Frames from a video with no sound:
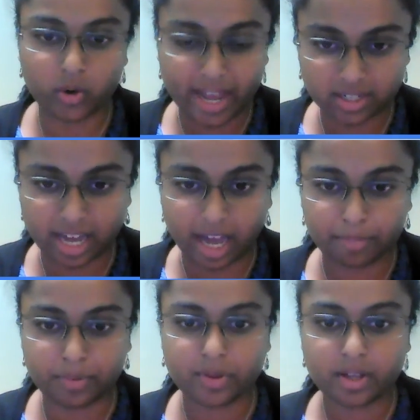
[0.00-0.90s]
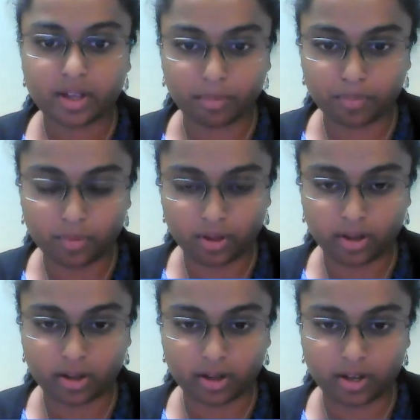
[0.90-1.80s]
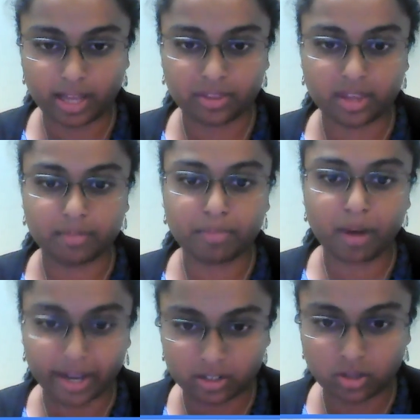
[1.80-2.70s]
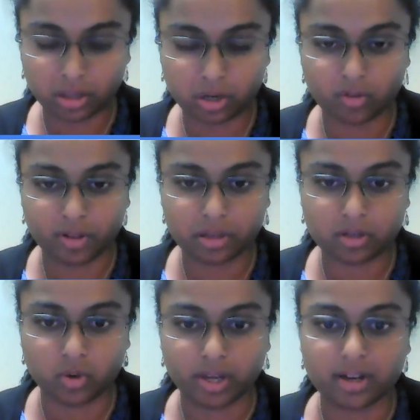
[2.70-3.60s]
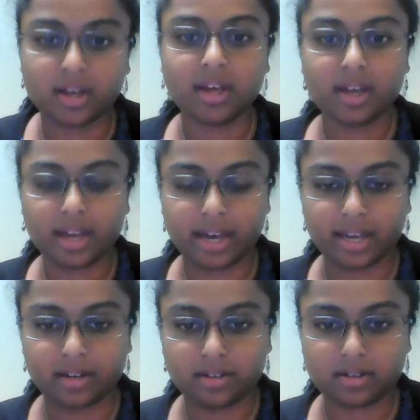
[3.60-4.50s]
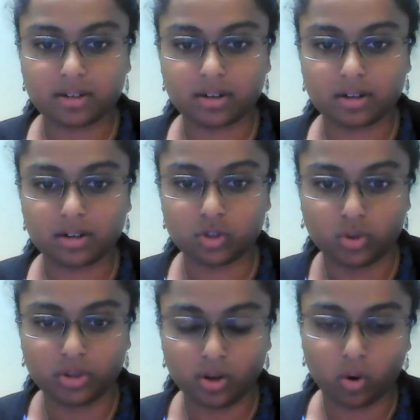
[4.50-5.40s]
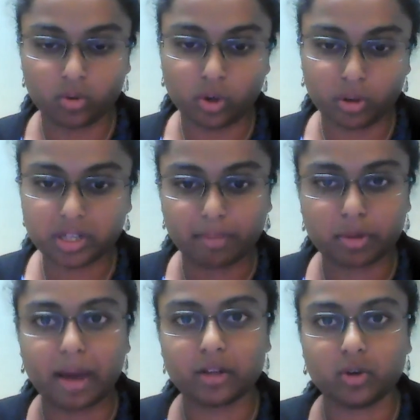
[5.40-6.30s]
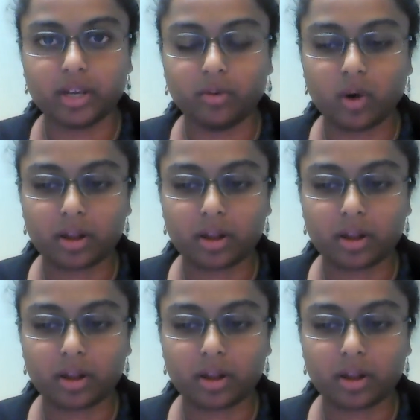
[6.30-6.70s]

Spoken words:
create an app and then bind the service to it and do those steps manually.